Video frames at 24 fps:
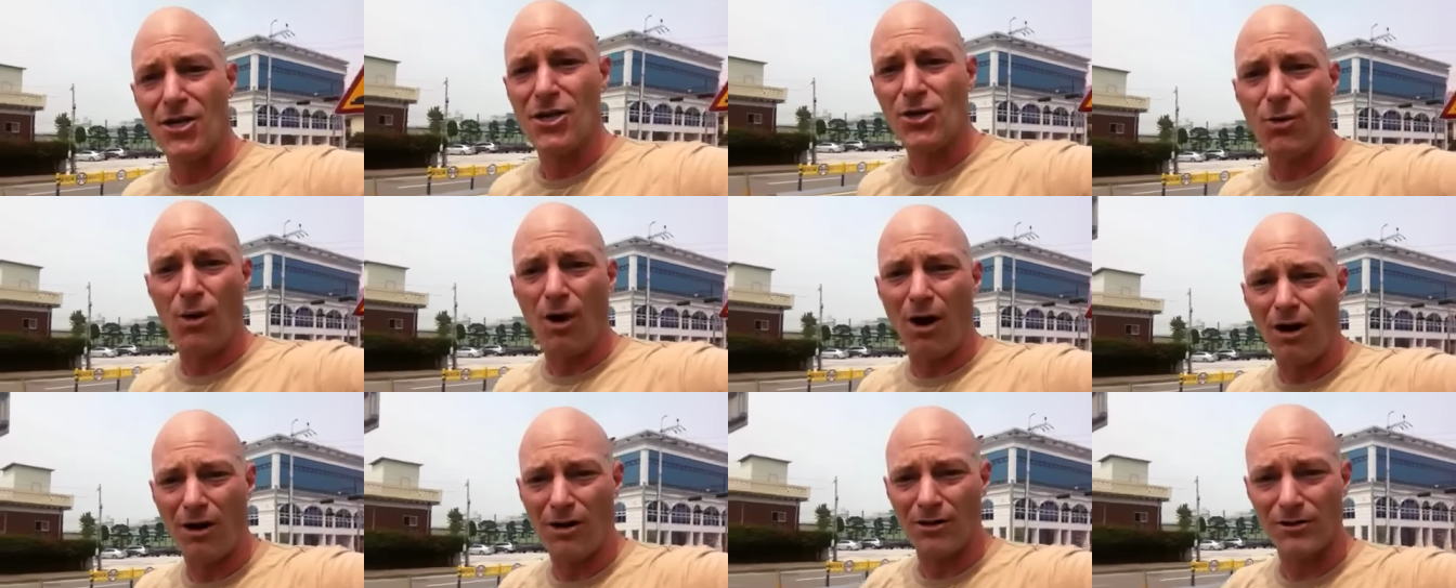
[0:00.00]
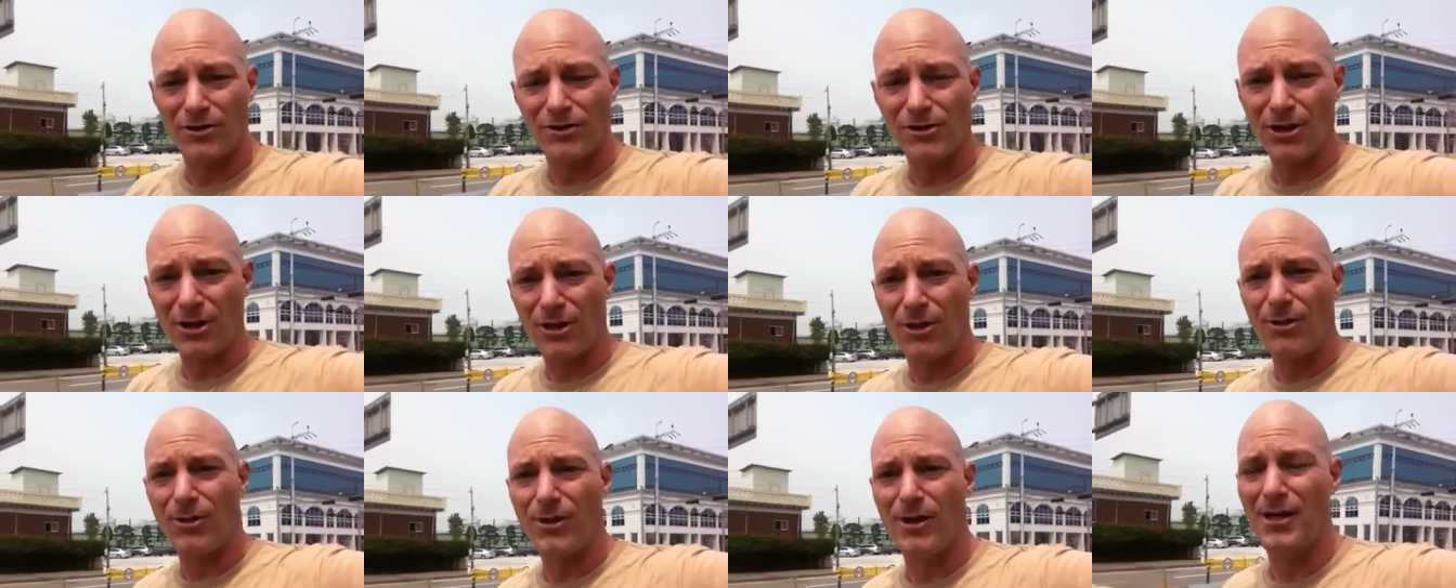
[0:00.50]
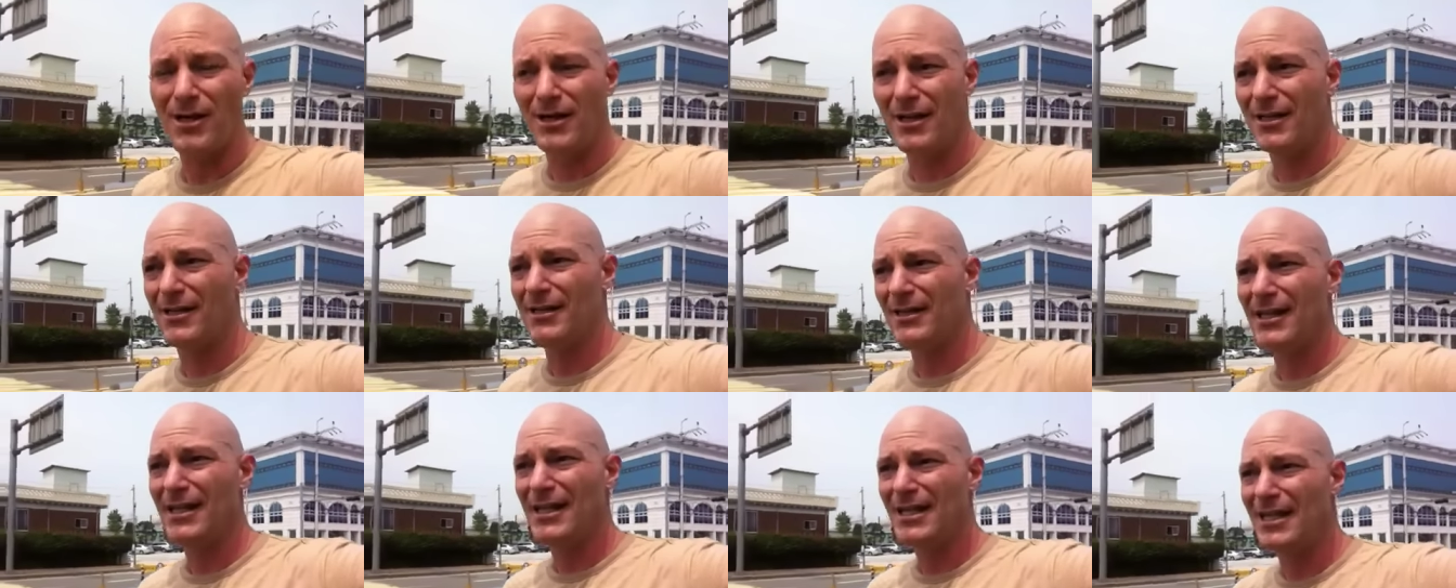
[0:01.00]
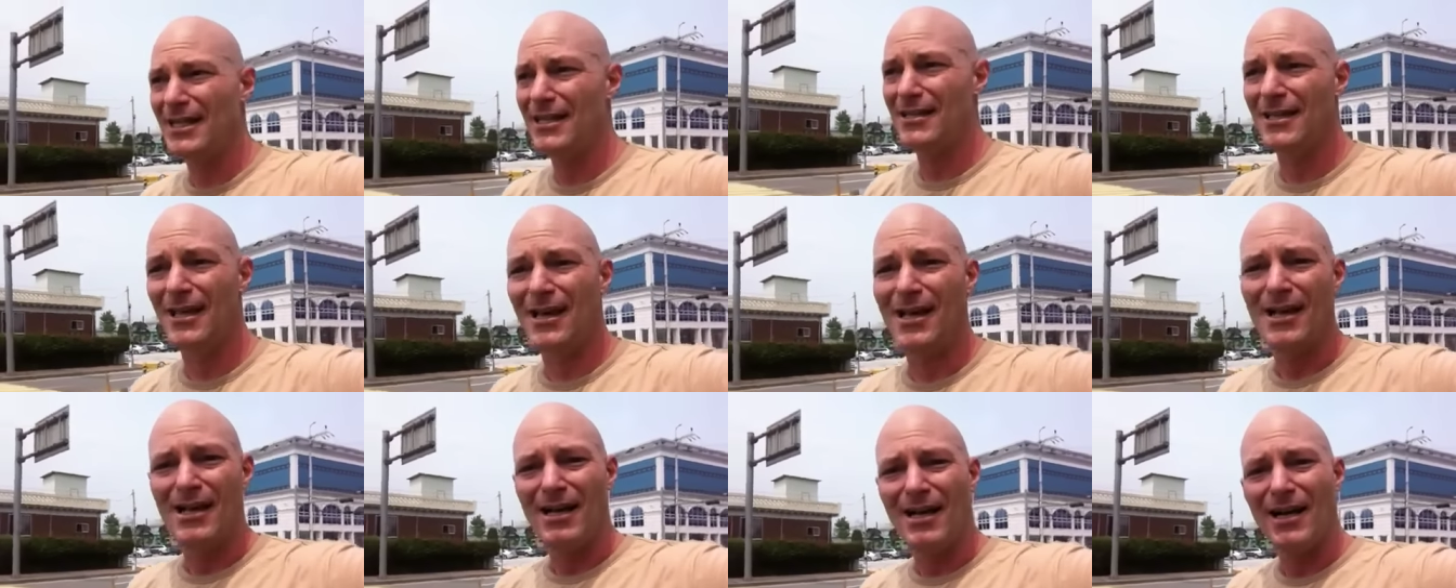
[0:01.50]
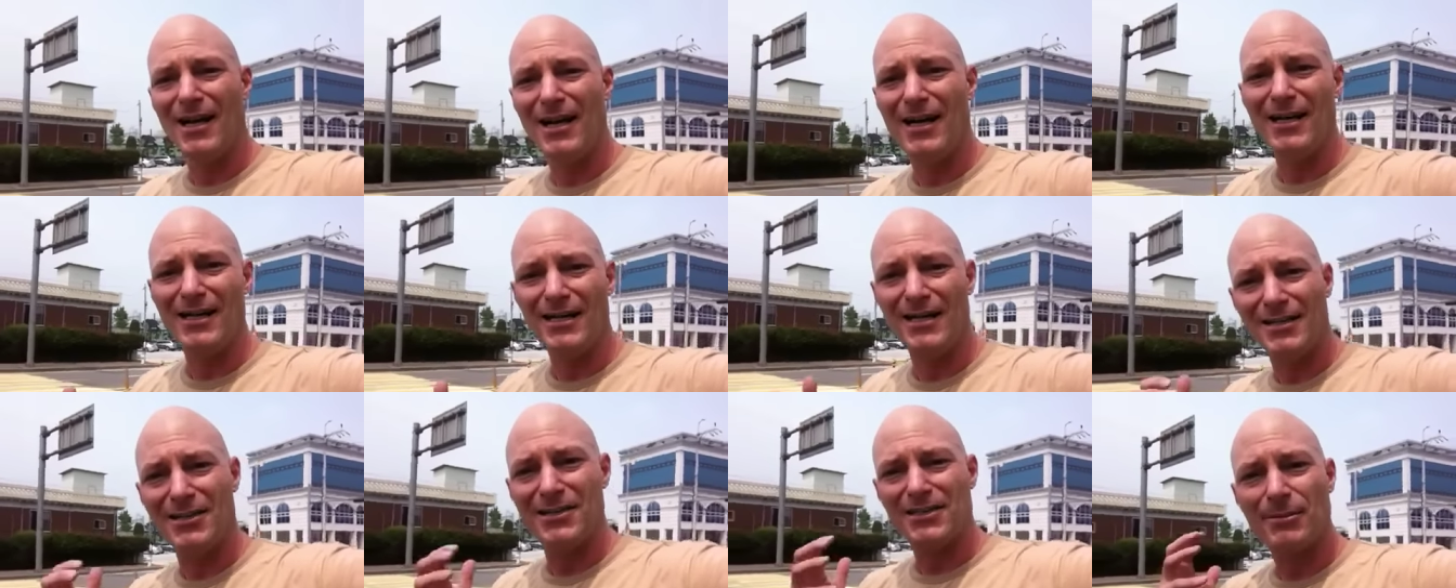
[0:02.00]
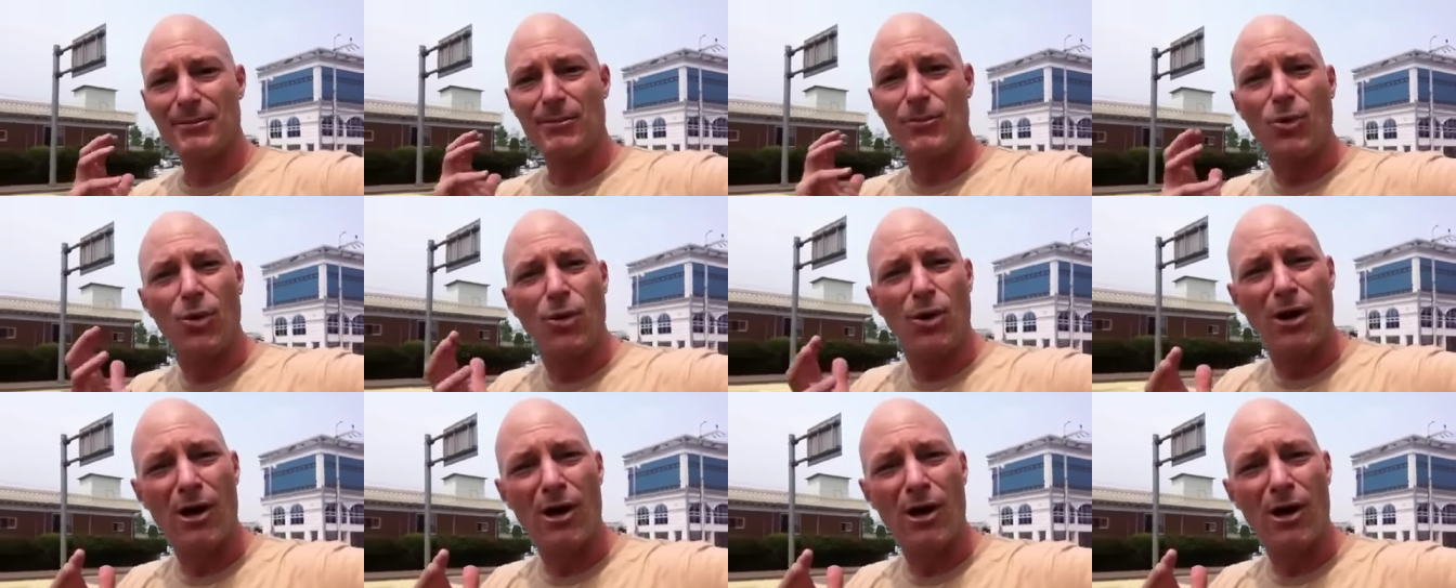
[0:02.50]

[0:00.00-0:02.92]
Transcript: You also need some